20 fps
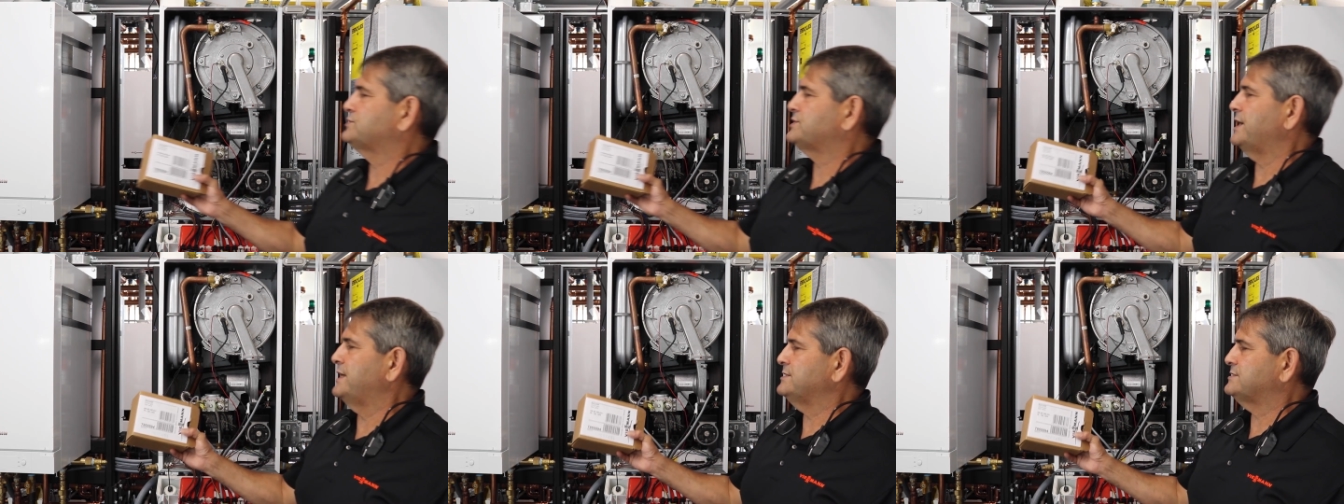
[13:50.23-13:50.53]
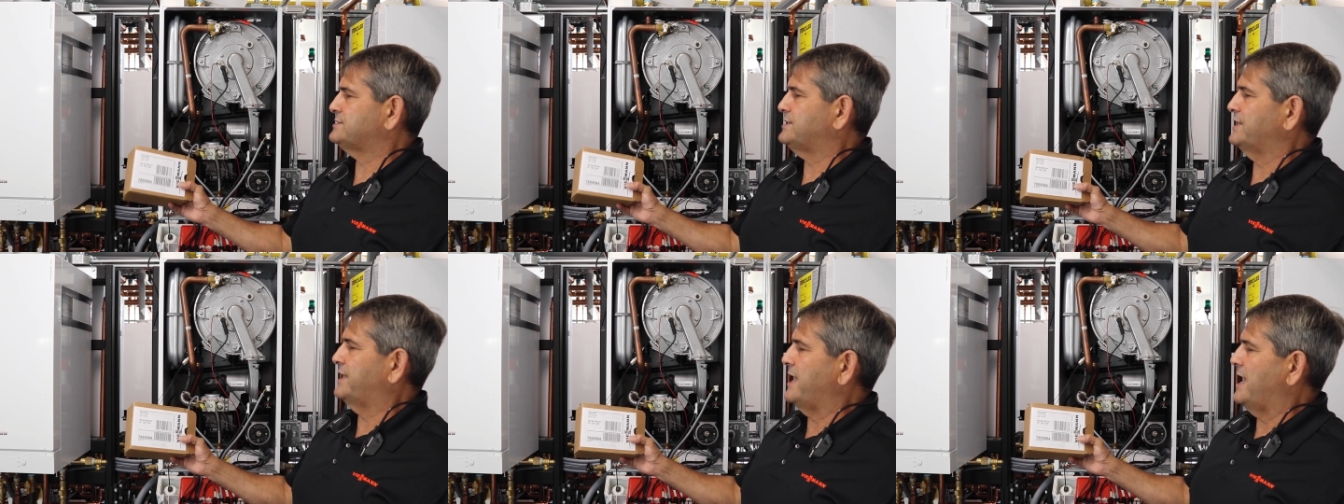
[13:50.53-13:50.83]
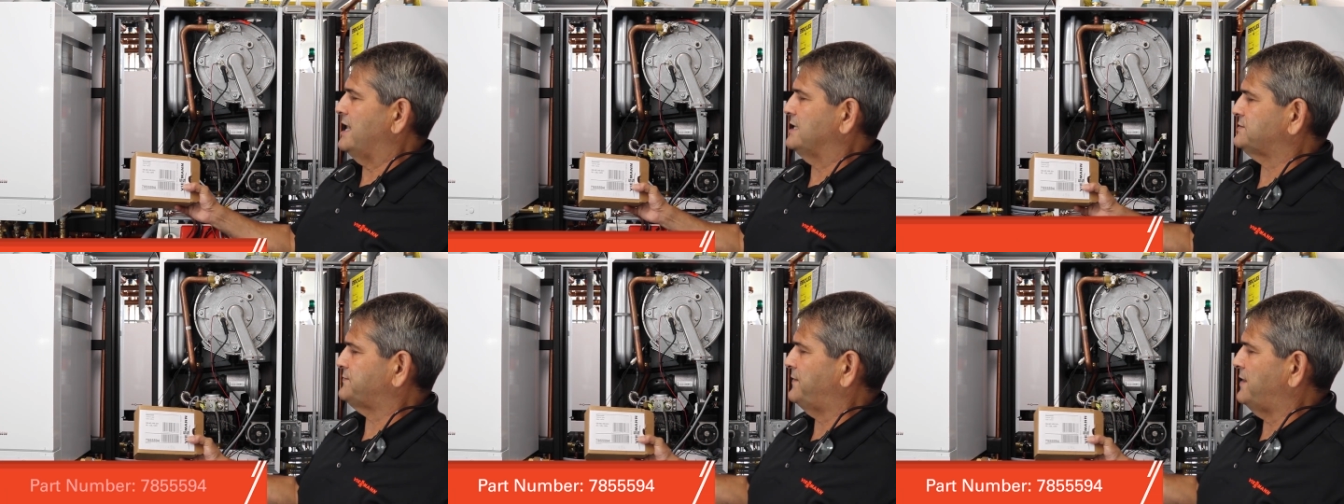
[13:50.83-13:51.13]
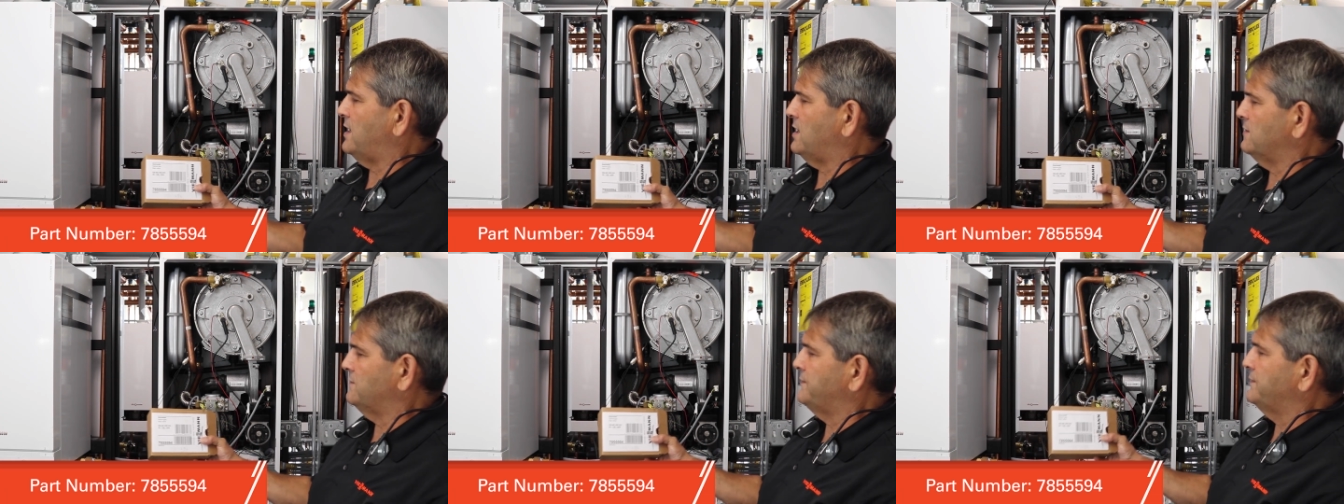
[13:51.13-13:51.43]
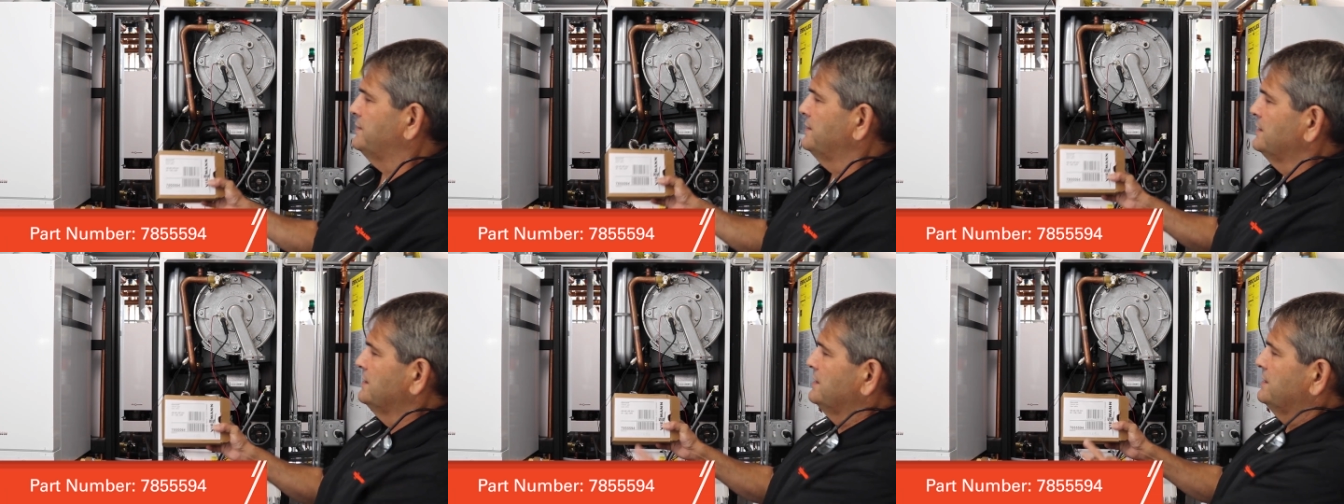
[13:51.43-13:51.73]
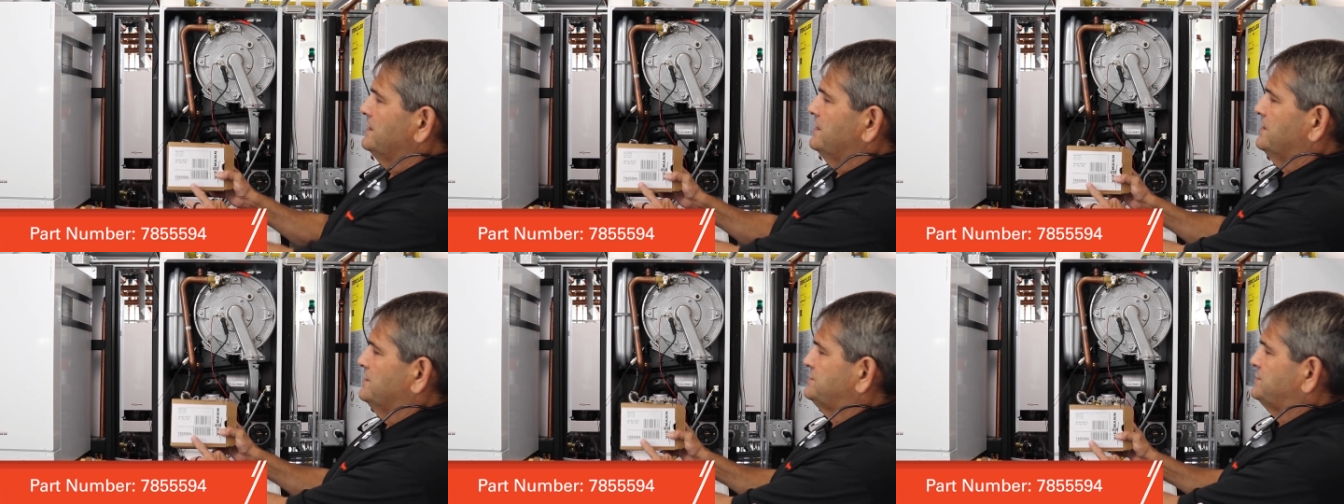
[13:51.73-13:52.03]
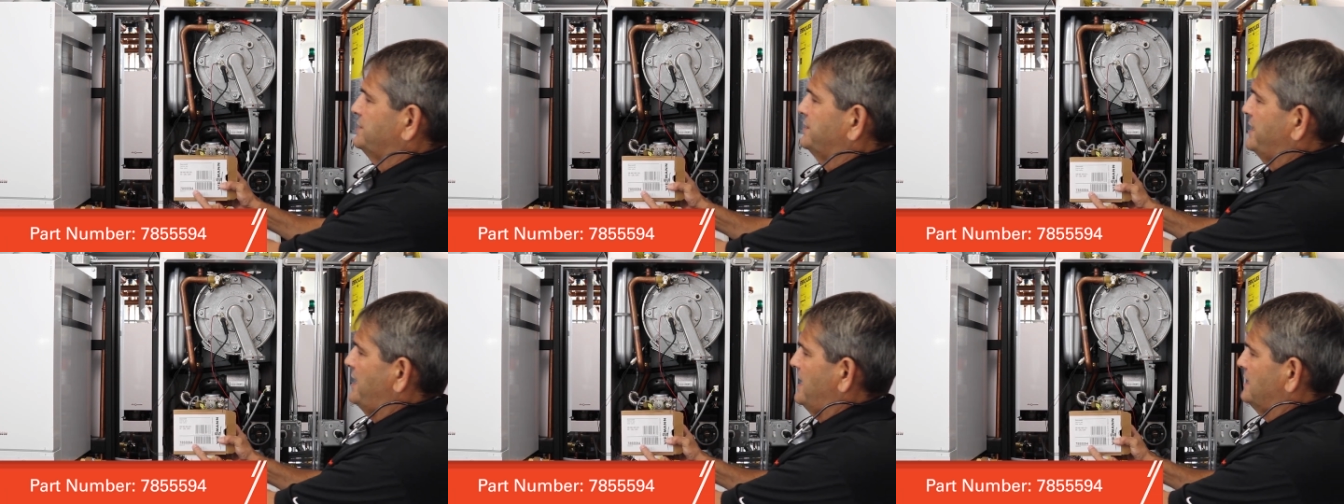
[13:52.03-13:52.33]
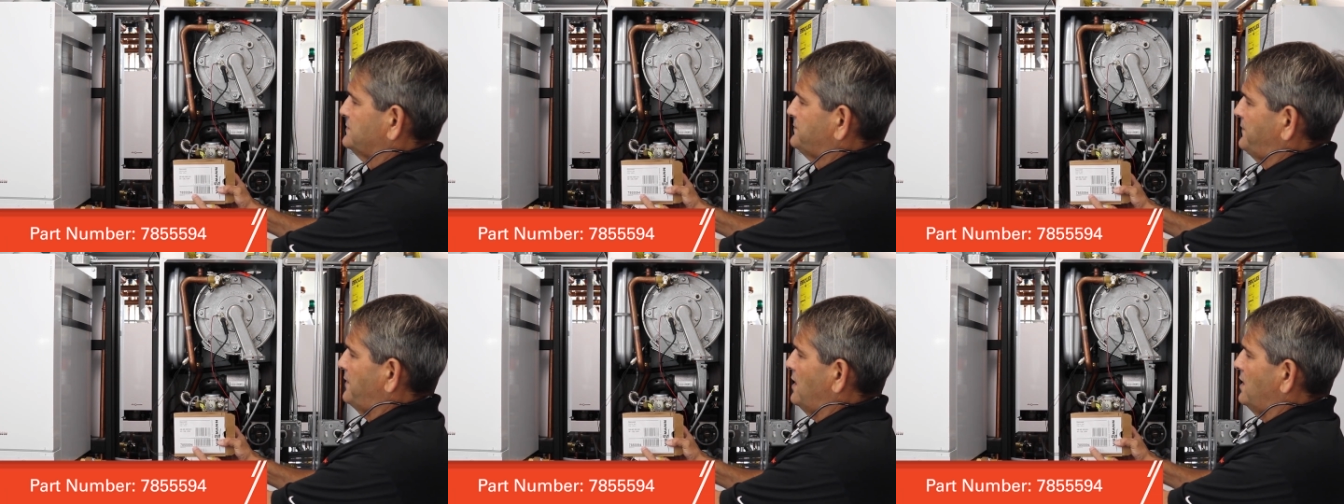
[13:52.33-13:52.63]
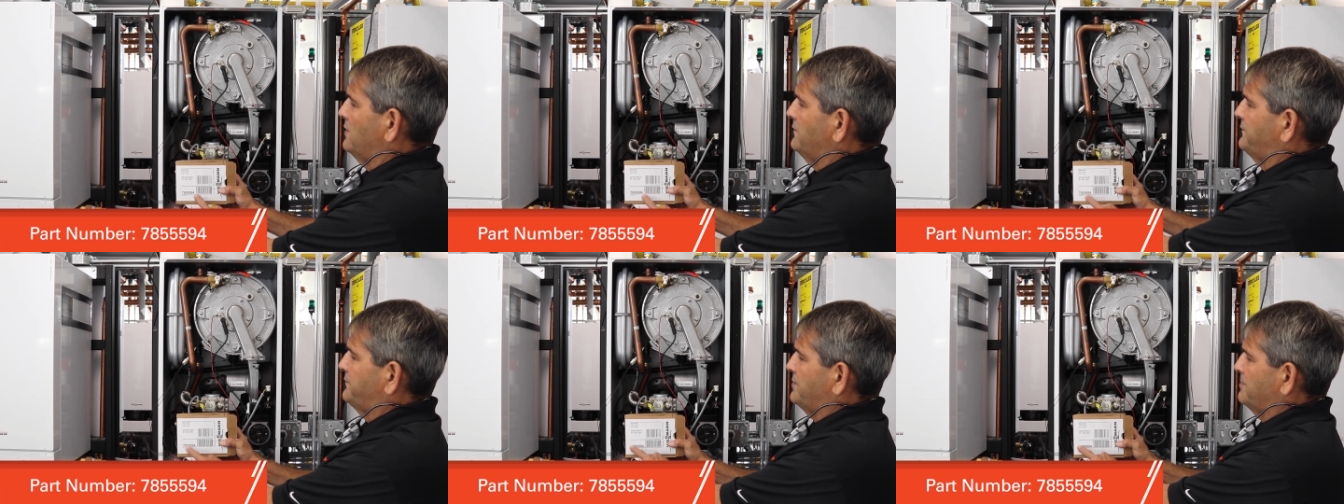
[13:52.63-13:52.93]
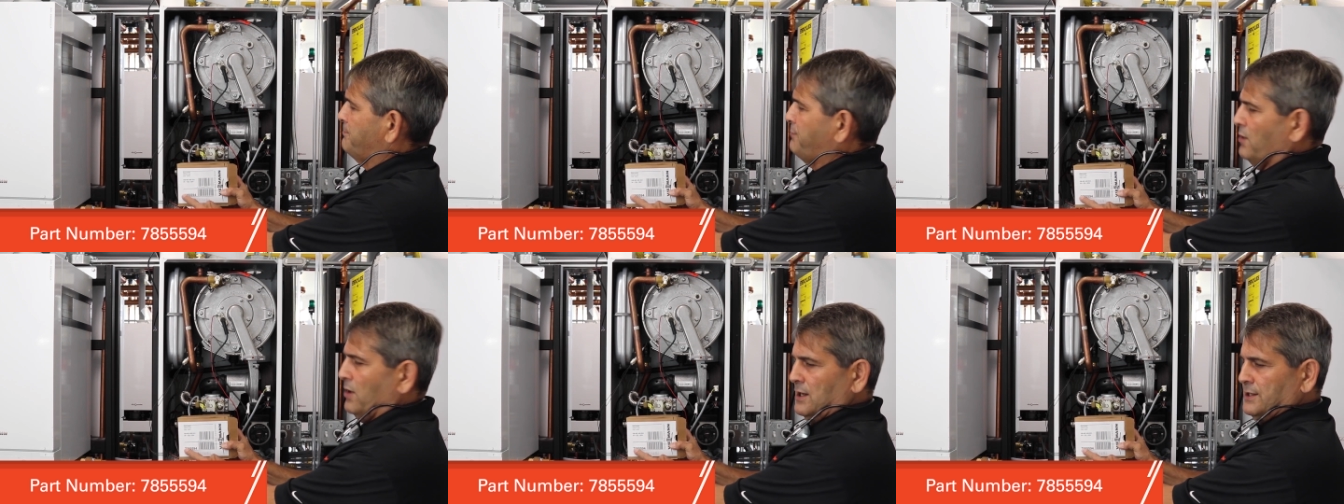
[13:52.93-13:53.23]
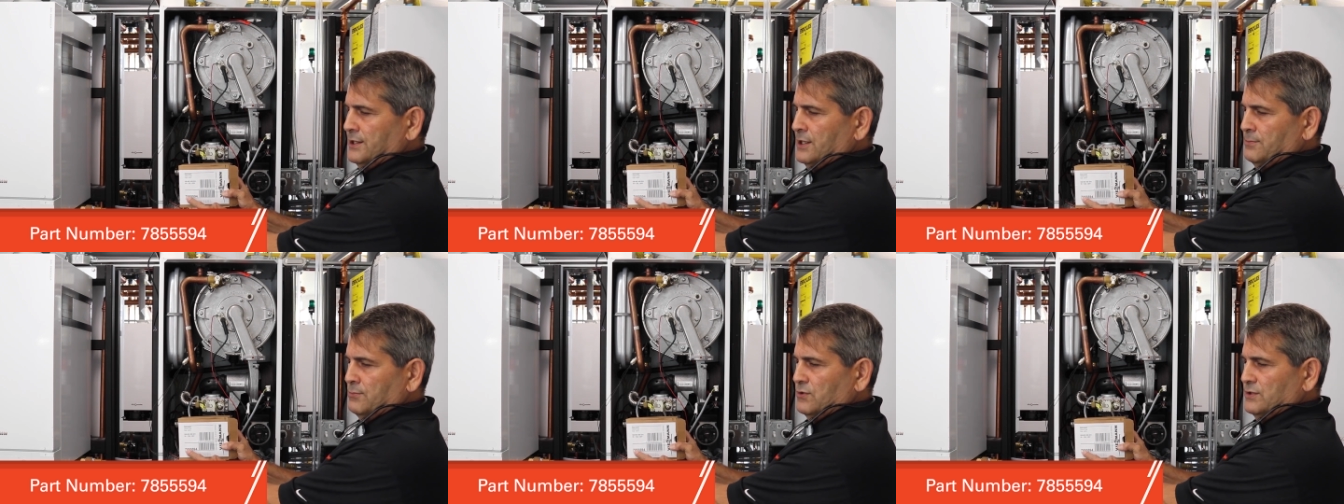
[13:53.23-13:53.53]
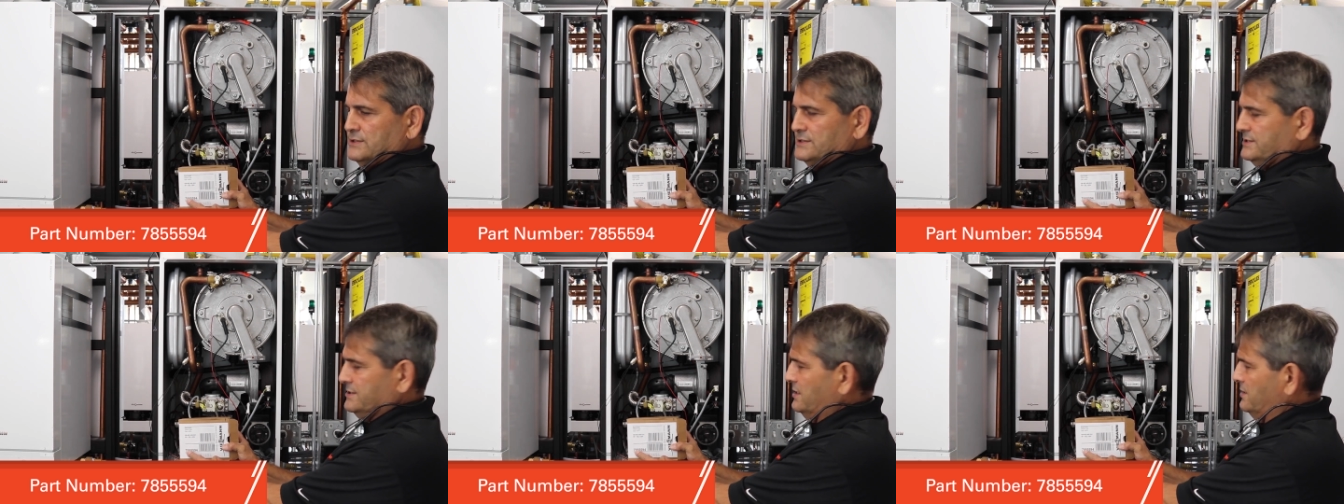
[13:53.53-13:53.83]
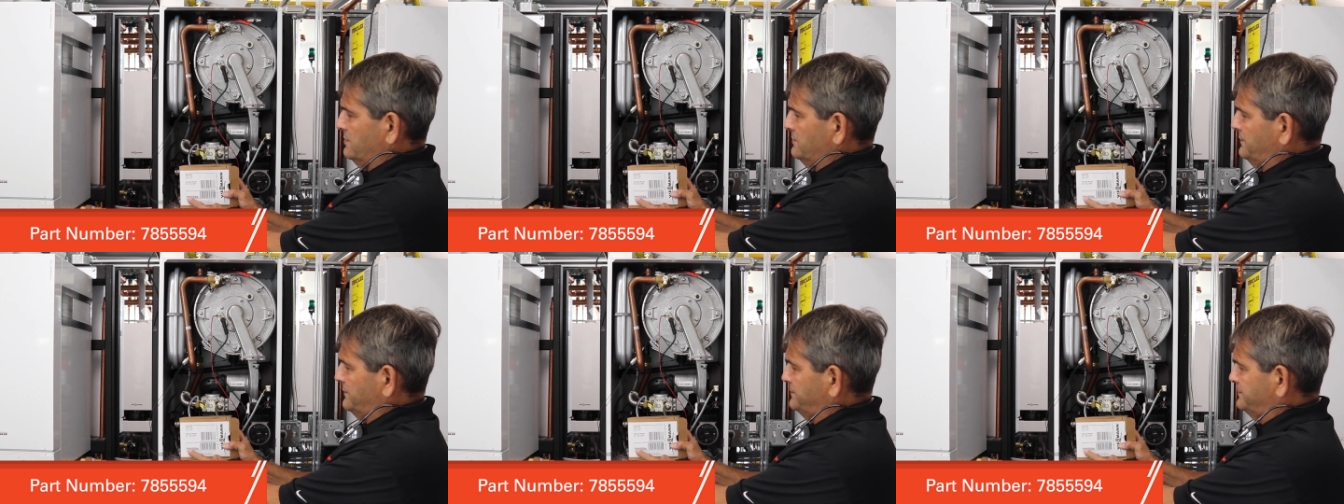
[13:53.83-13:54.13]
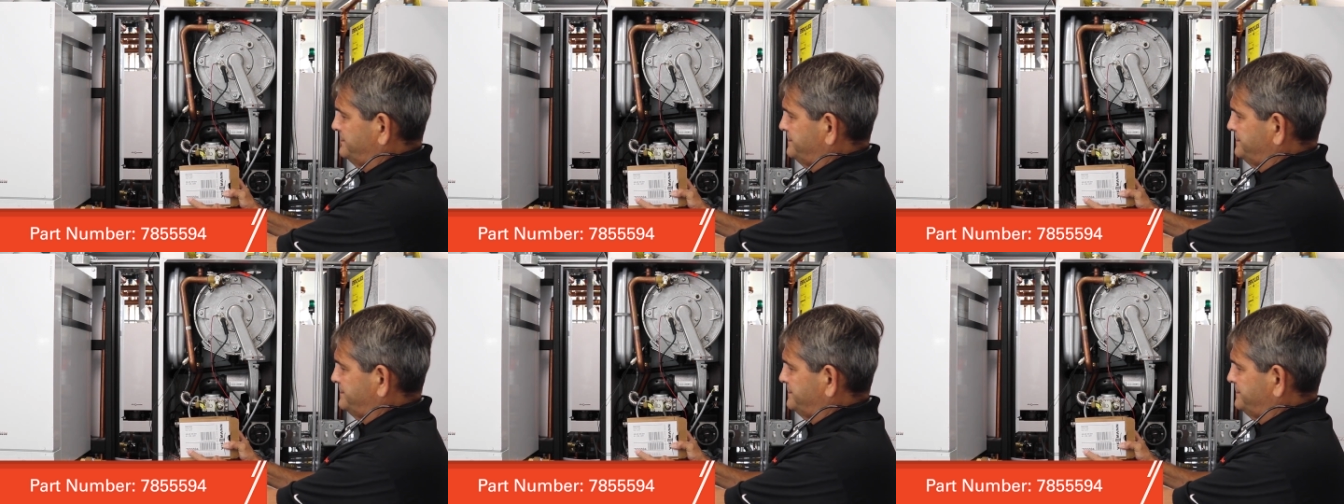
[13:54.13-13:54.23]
change the gas valve. Here's your gas valve, the part number itself.